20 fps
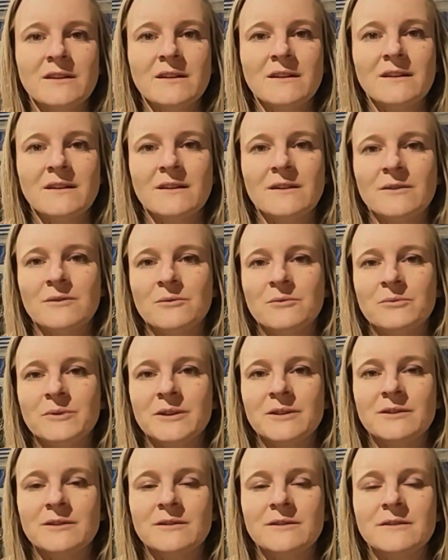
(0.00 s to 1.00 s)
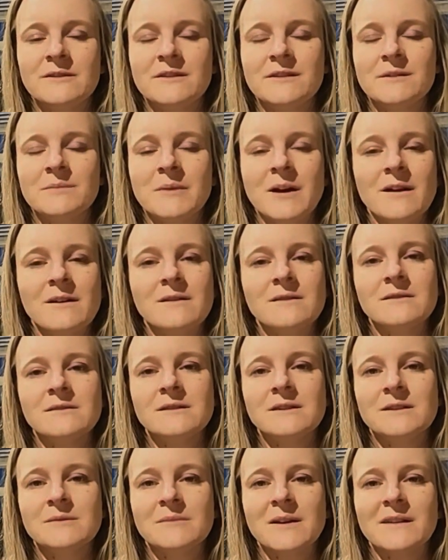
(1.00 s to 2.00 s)
a weird smell
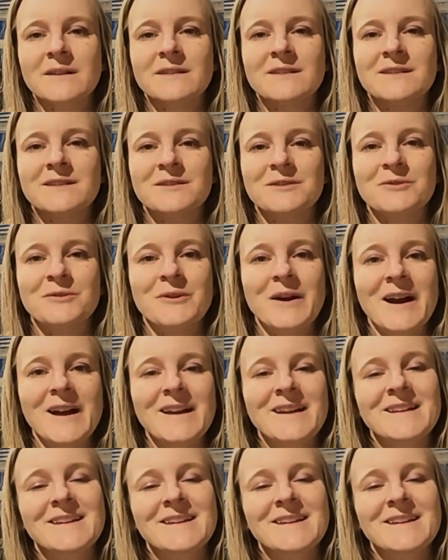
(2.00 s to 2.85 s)
in my sweat.